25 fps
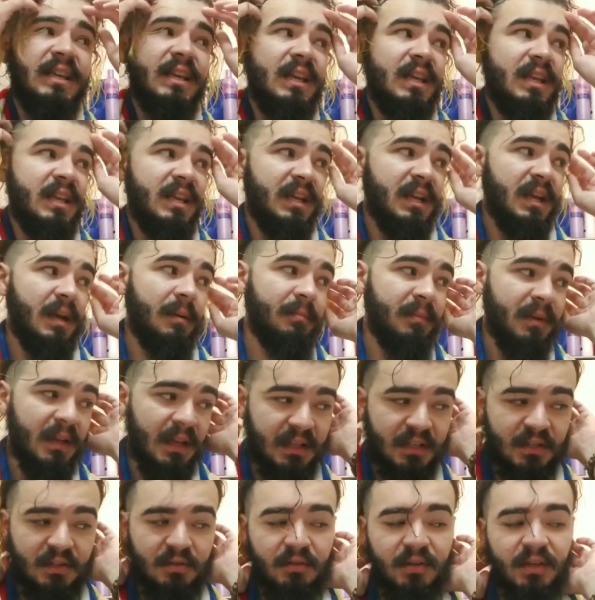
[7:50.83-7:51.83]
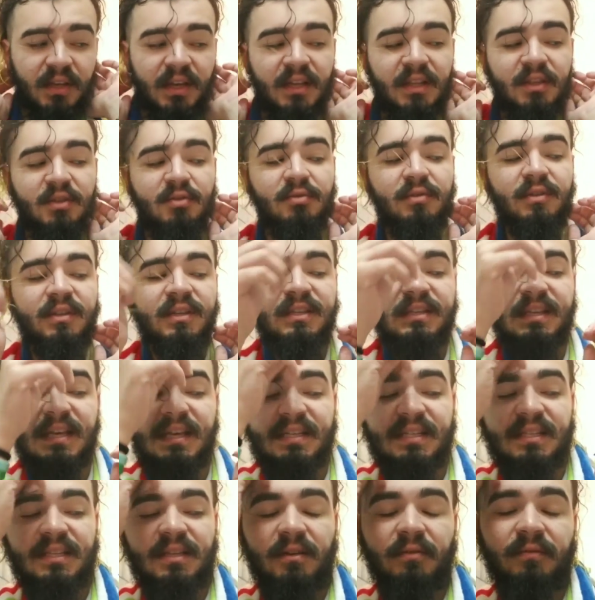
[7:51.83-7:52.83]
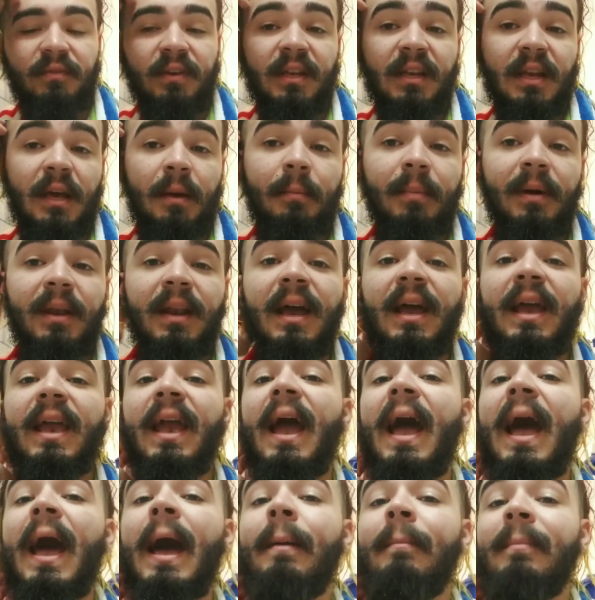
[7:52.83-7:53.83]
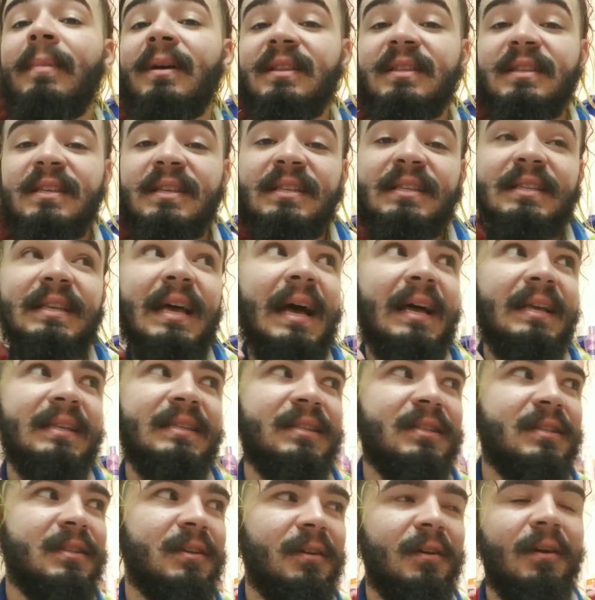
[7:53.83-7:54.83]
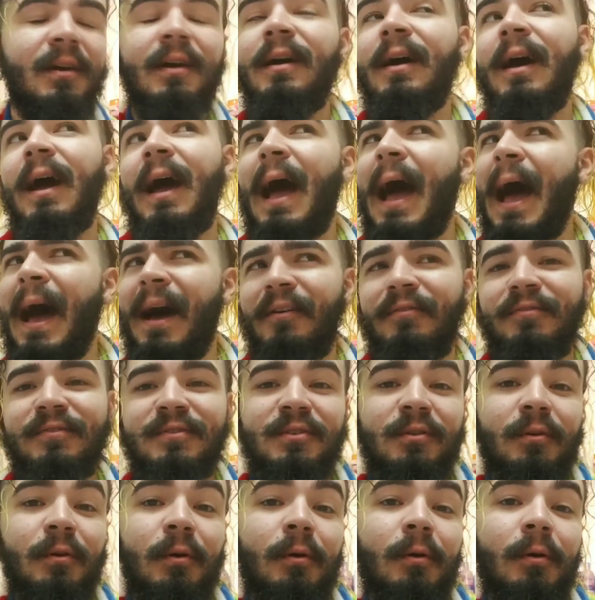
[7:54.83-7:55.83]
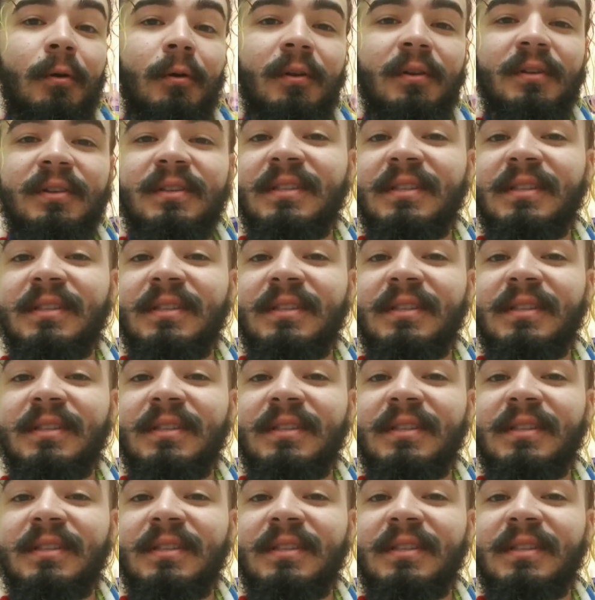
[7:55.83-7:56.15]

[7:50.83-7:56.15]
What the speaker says: kidding, I'm not turning into Disasterina, but I am a disaster after all.